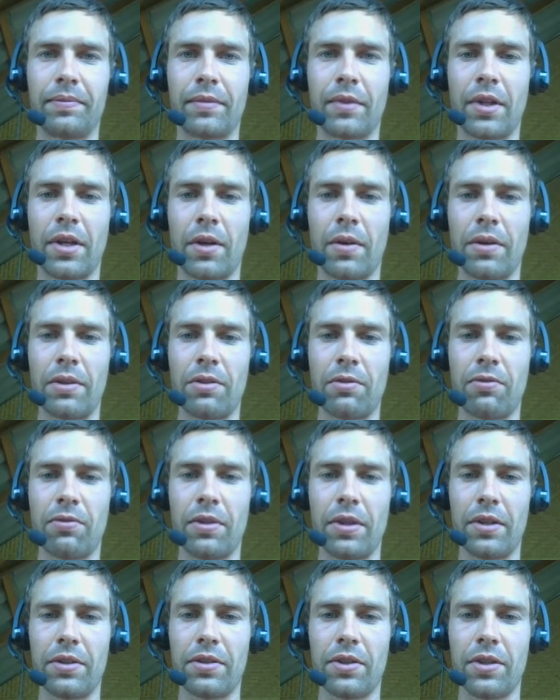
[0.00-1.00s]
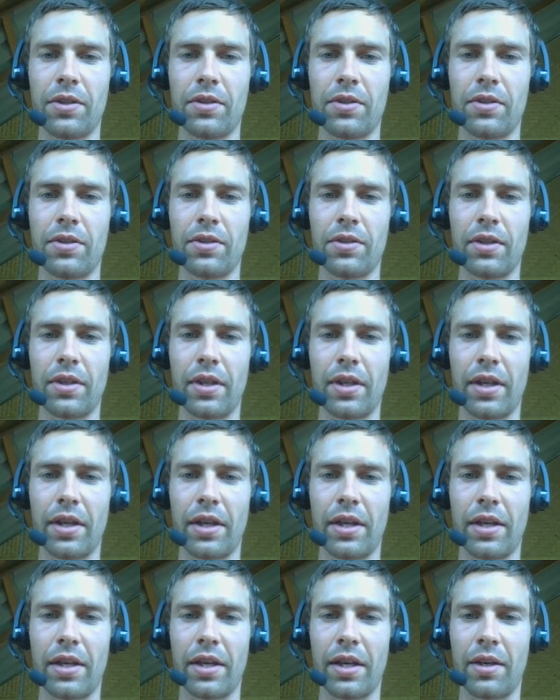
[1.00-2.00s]
go into filters
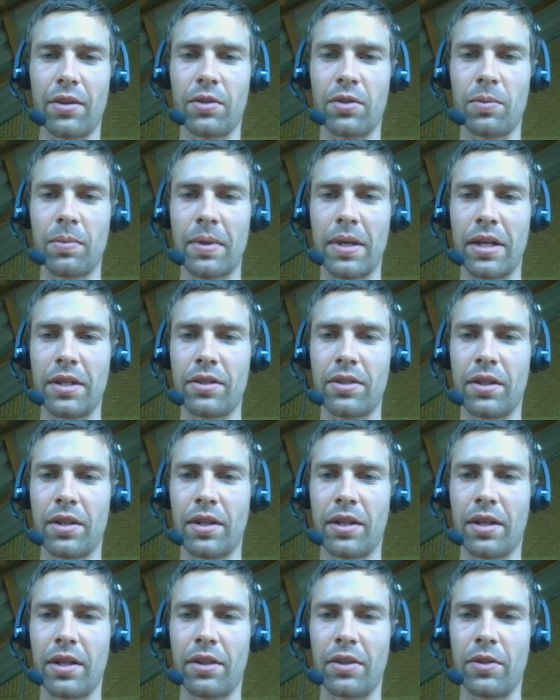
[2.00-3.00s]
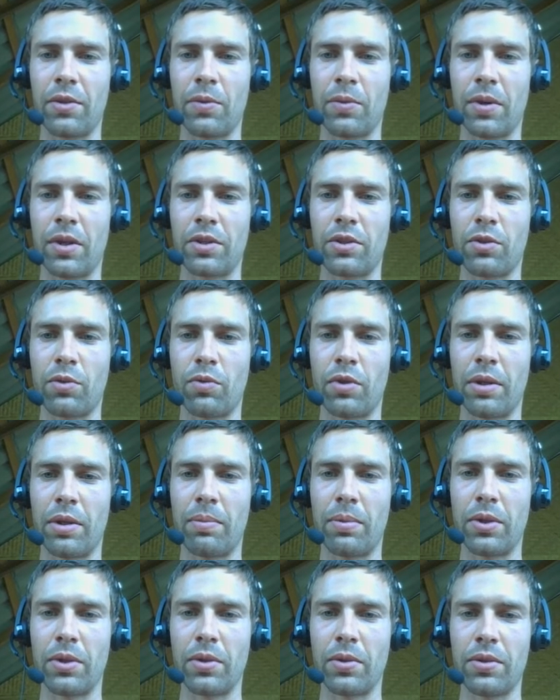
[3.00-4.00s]
and Automata and you want to
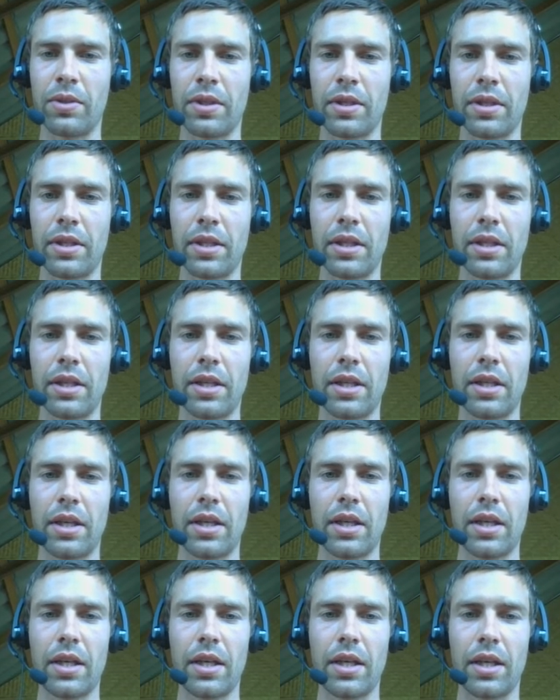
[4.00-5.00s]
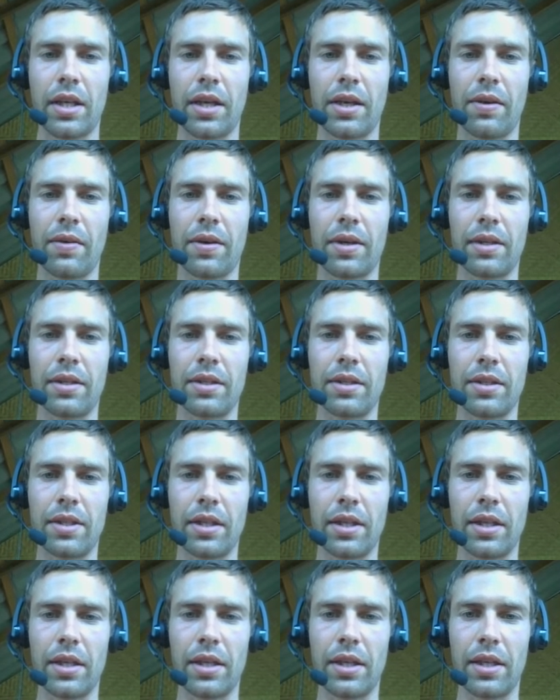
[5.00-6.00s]
reproduce it, you can
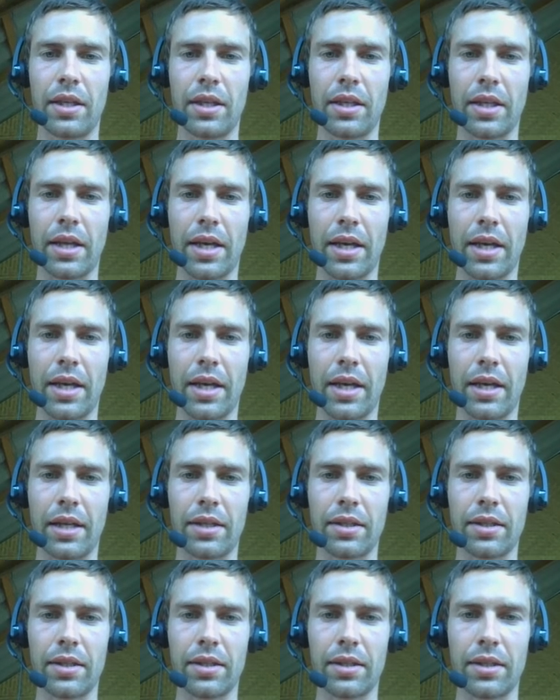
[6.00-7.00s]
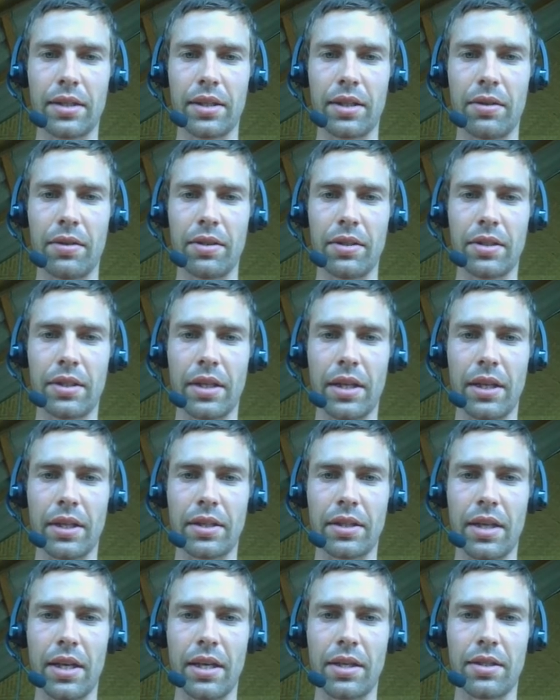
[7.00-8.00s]
see that there is like
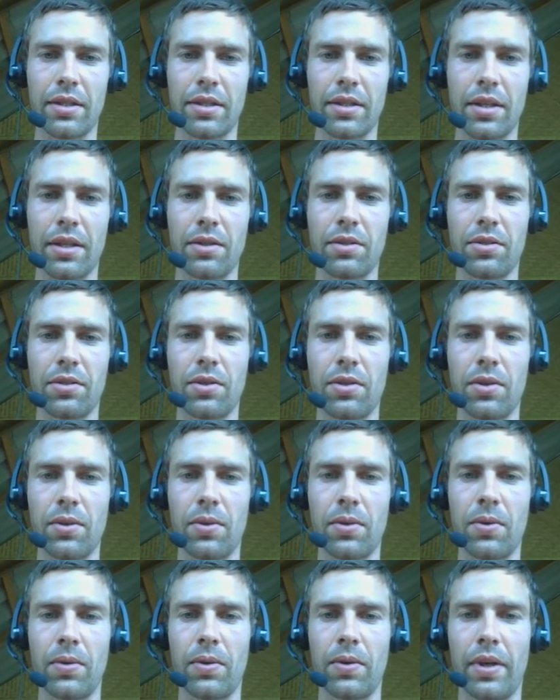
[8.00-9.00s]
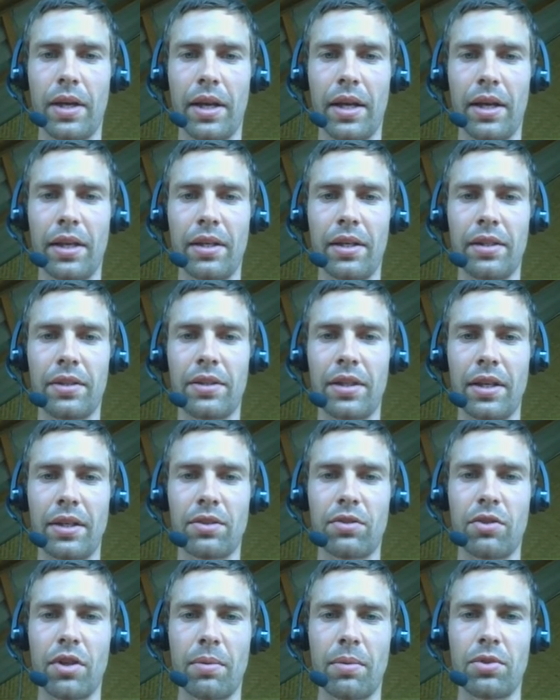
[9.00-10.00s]
test2 and
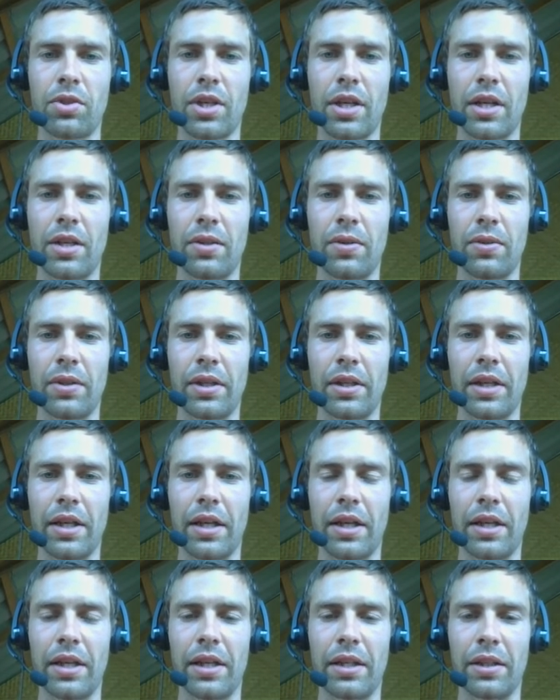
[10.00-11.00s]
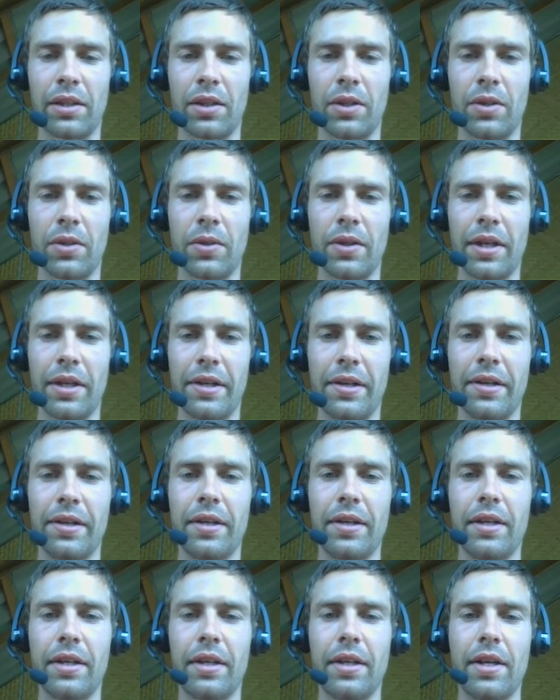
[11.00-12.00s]
text drop shadow and alien glow here,
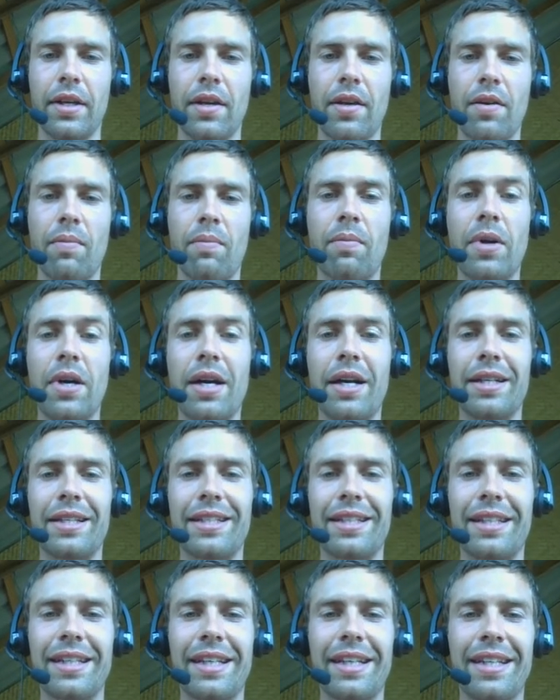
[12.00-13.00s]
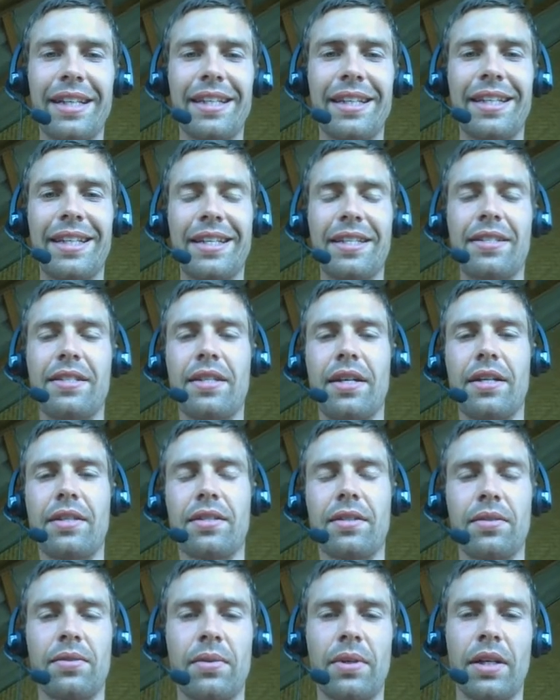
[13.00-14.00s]
but this
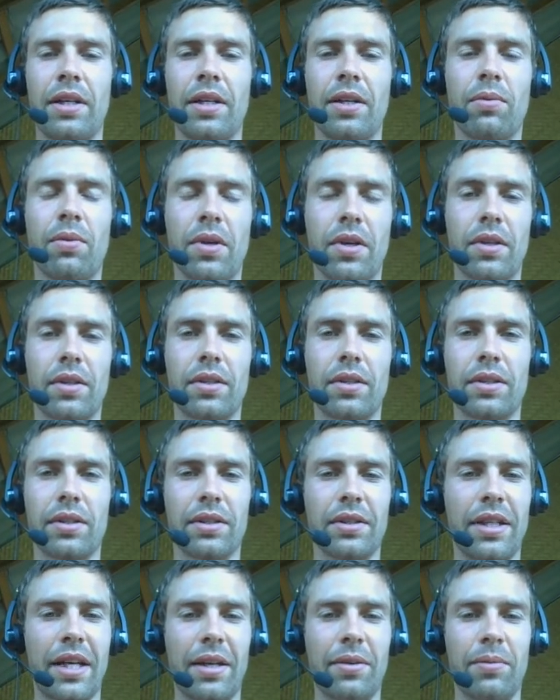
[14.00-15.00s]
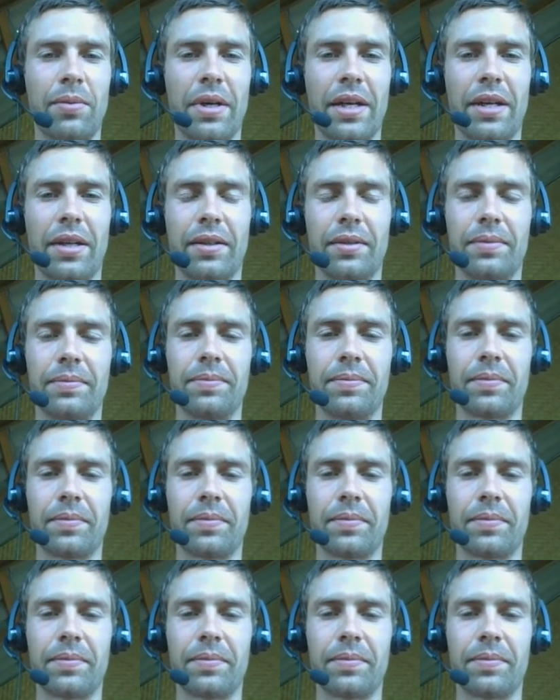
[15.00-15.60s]
doesn't really work that well.